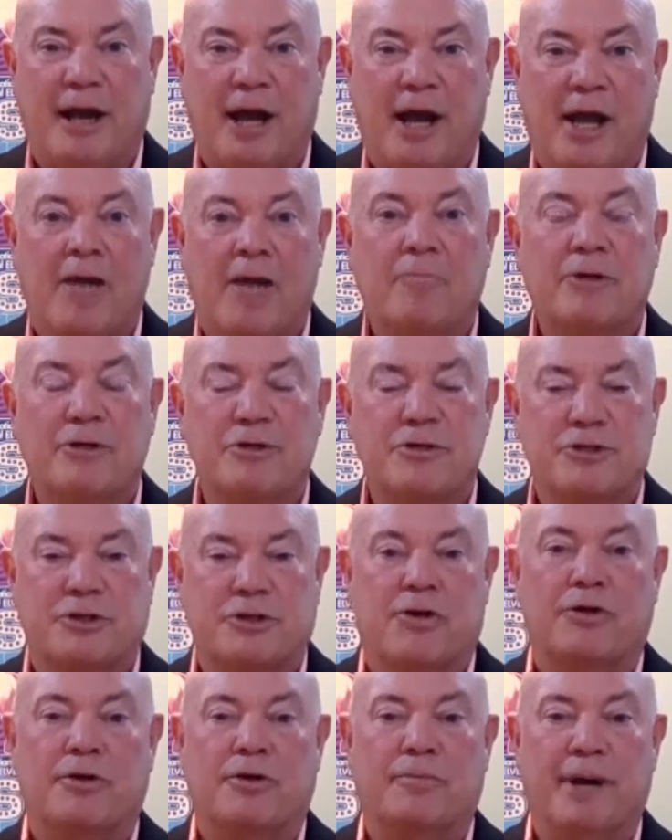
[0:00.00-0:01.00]
I am
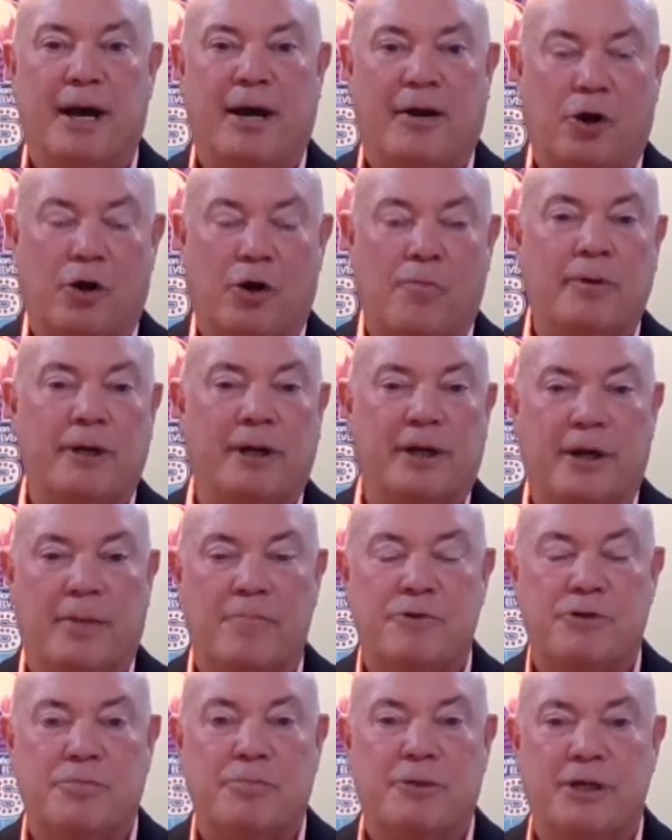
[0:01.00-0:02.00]
concerned about opening up
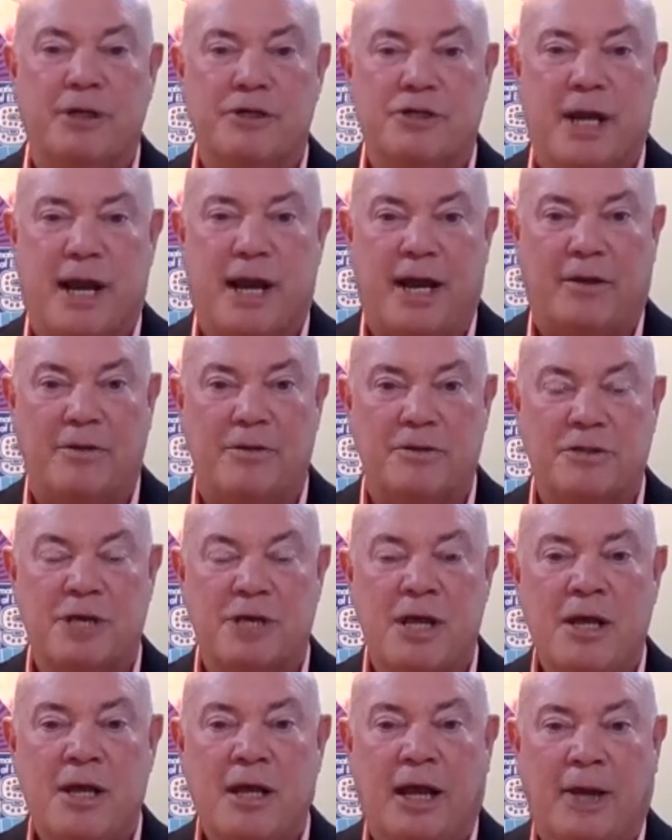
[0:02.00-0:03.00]
too many channels
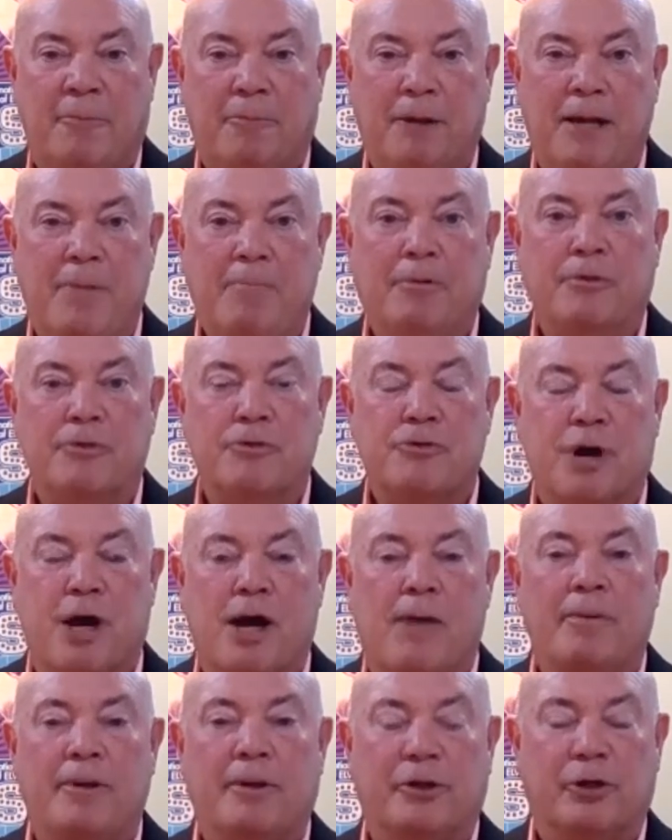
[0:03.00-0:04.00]
and people
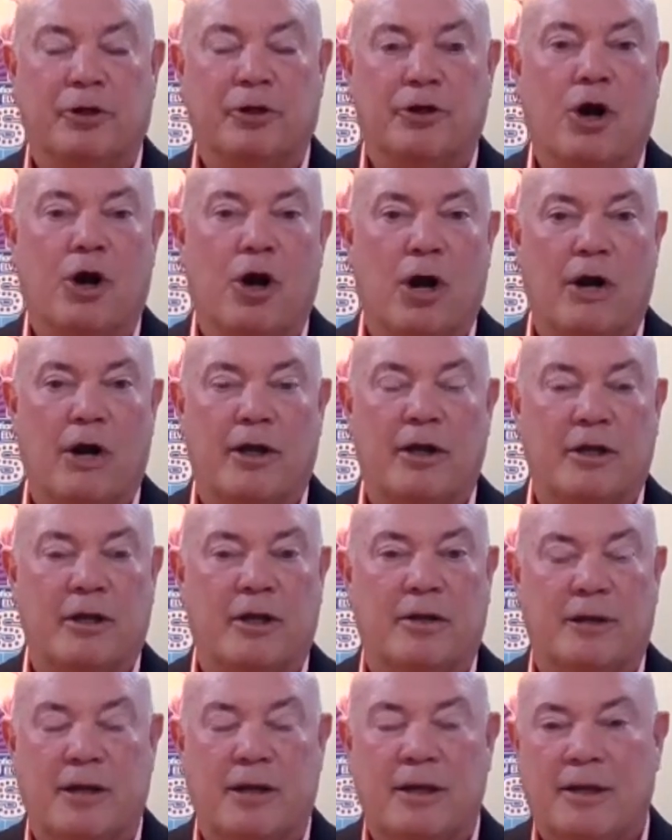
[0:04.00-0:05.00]
dropping their guard and
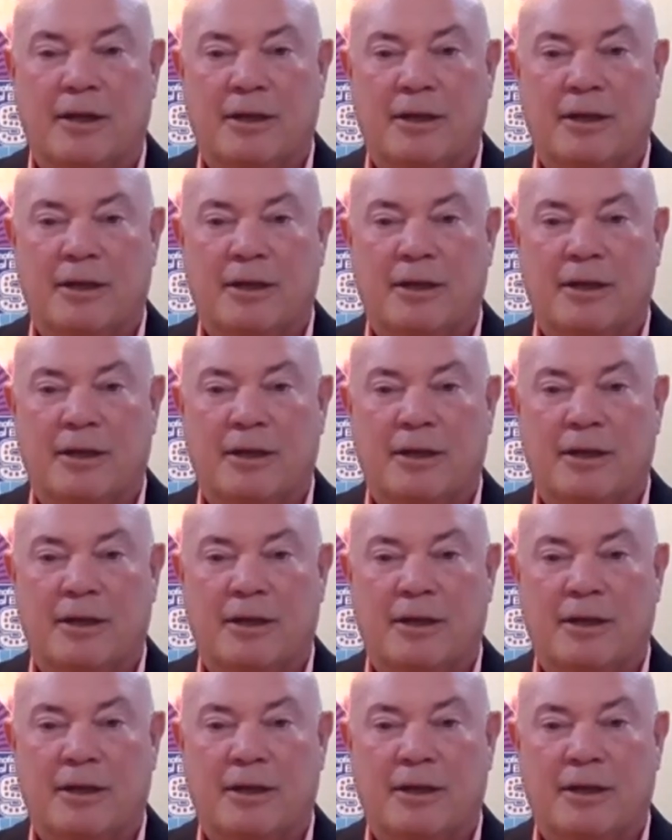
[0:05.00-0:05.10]
then